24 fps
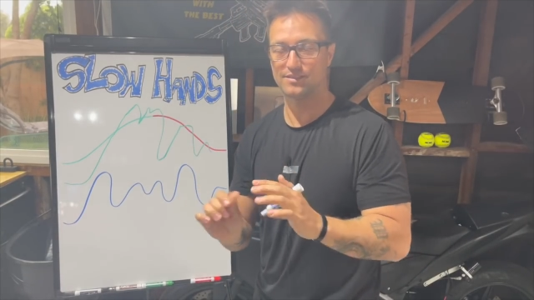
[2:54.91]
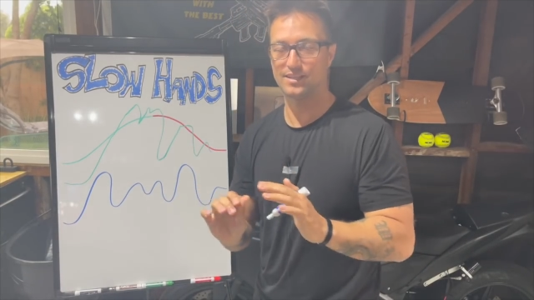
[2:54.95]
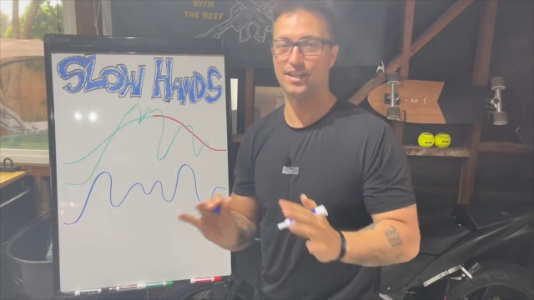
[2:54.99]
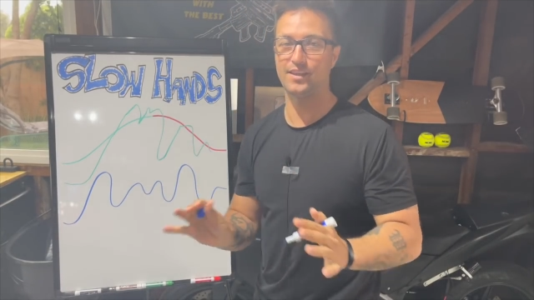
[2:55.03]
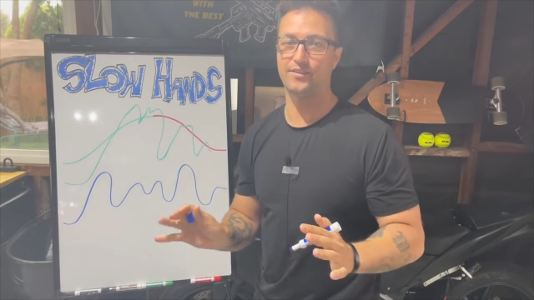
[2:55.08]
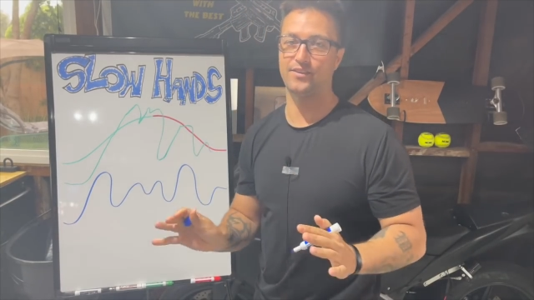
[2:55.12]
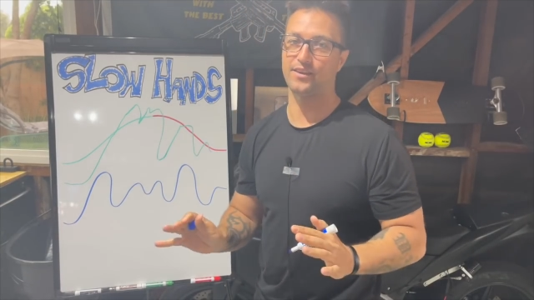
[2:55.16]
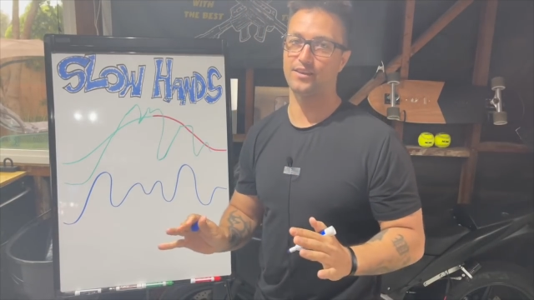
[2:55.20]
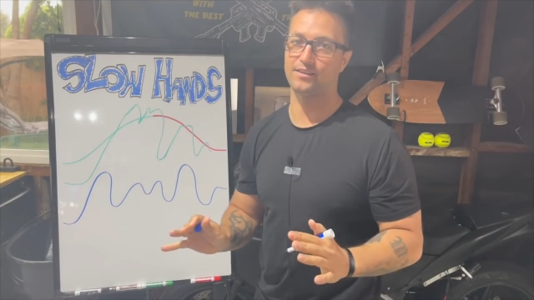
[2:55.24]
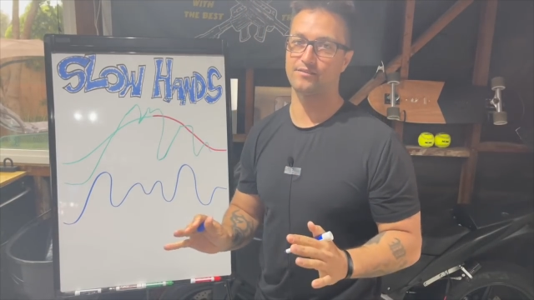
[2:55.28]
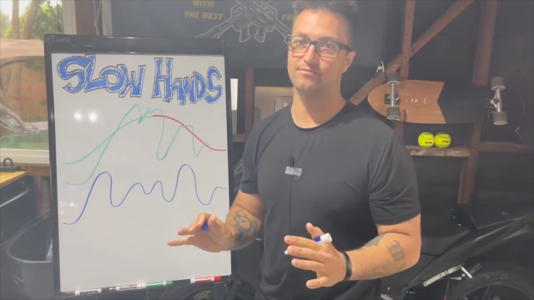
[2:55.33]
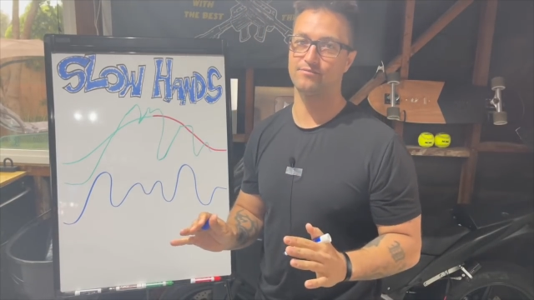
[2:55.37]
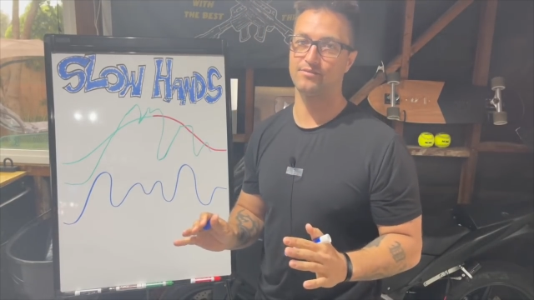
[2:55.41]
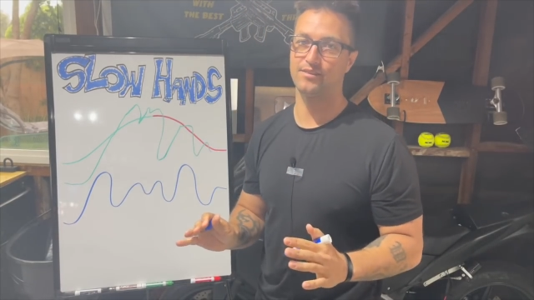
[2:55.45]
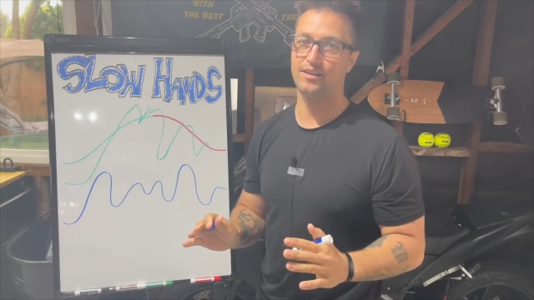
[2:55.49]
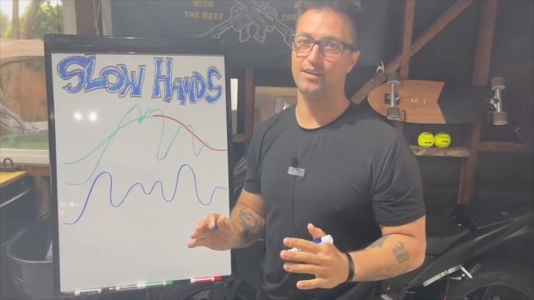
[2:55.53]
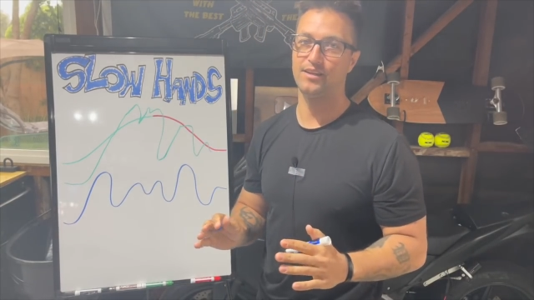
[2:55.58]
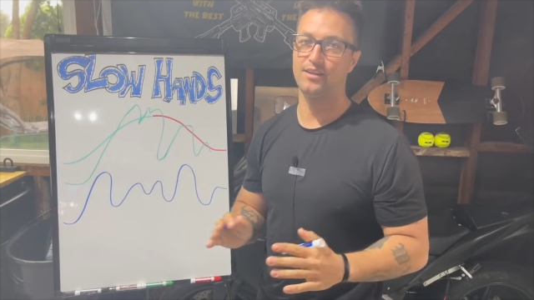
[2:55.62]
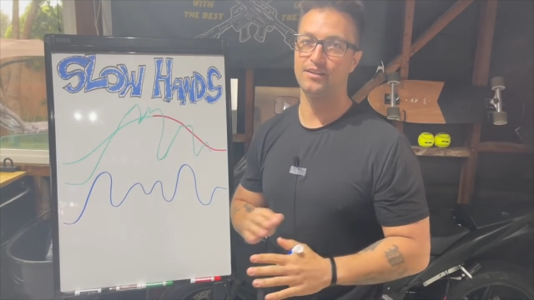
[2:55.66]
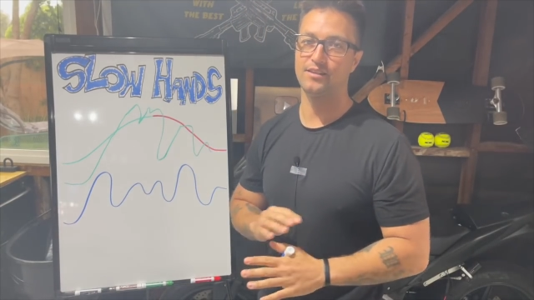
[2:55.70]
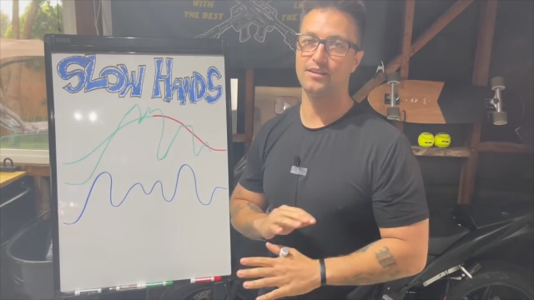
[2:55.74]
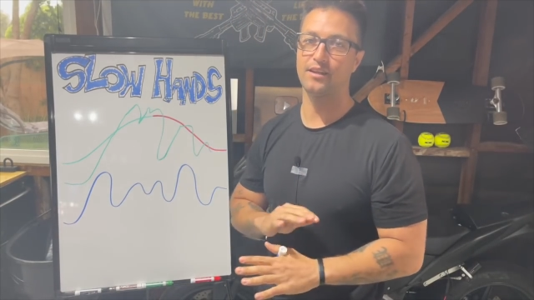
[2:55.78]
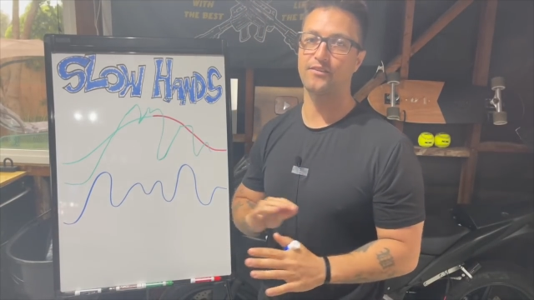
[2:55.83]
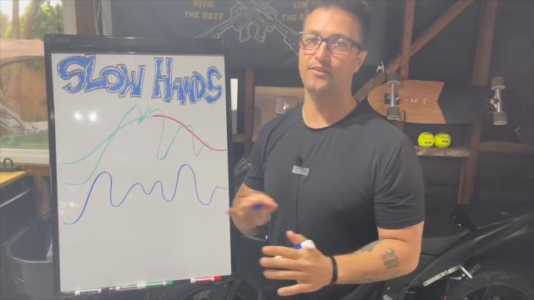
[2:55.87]
anything.
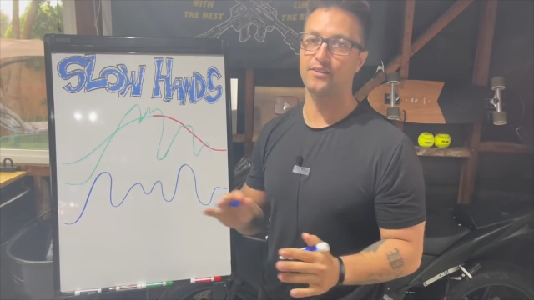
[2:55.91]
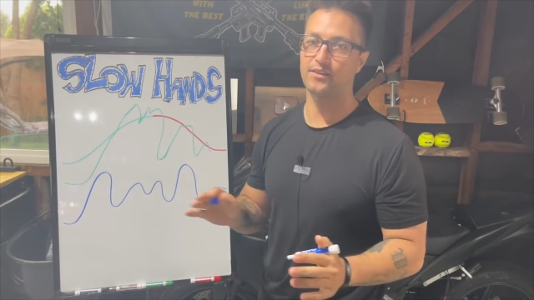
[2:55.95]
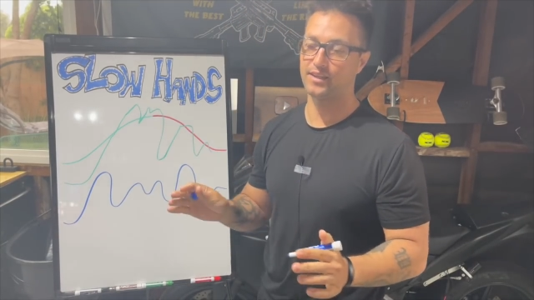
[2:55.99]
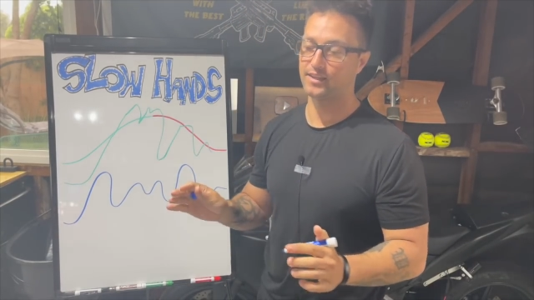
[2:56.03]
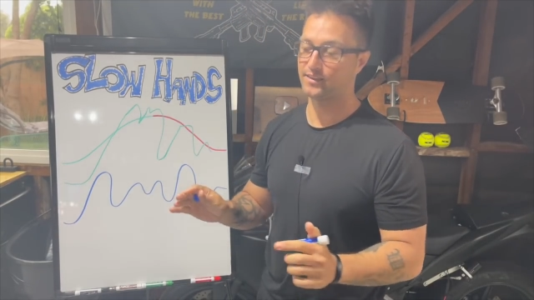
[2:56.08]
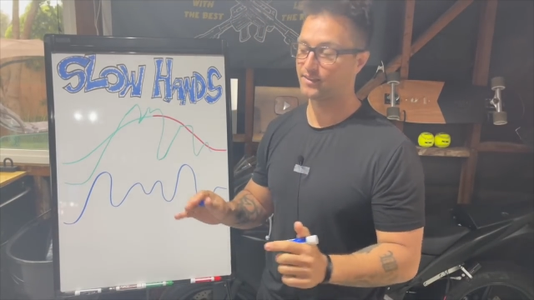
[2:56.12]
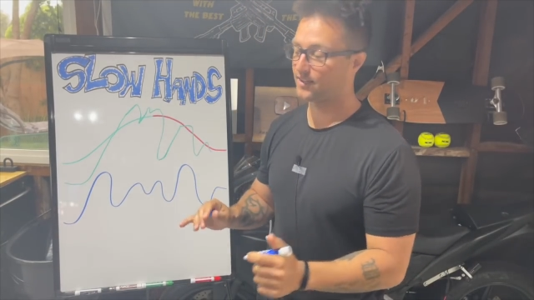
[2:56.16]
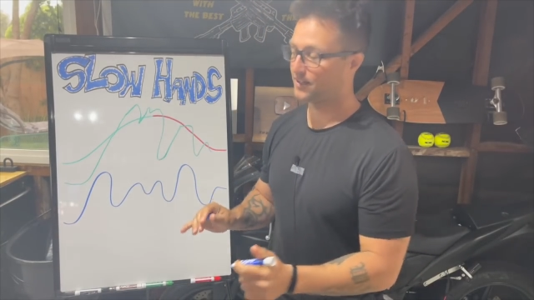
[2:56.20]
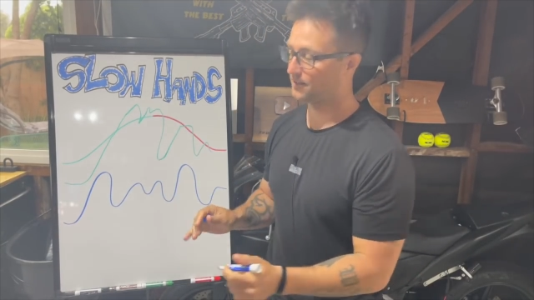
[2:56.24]
Nothing like that,